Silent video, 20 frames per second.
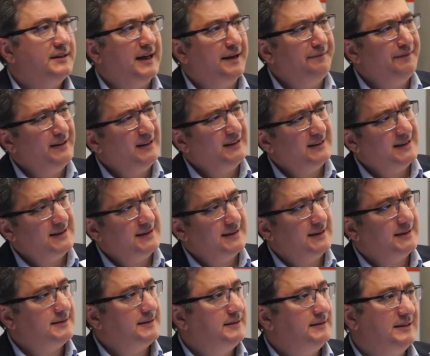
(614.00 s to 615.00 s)
Then we'll
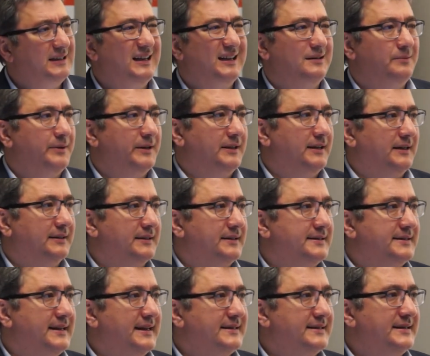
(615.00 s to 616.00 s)
discuss a little bit on the
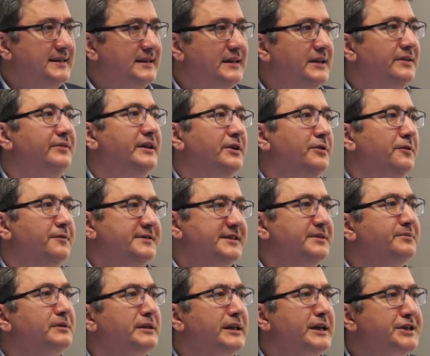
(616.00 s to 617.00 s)
sensitivity of
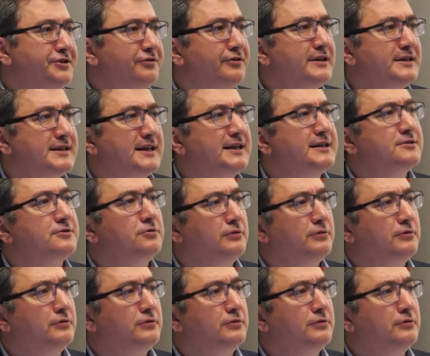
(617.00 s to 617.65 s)
simulation results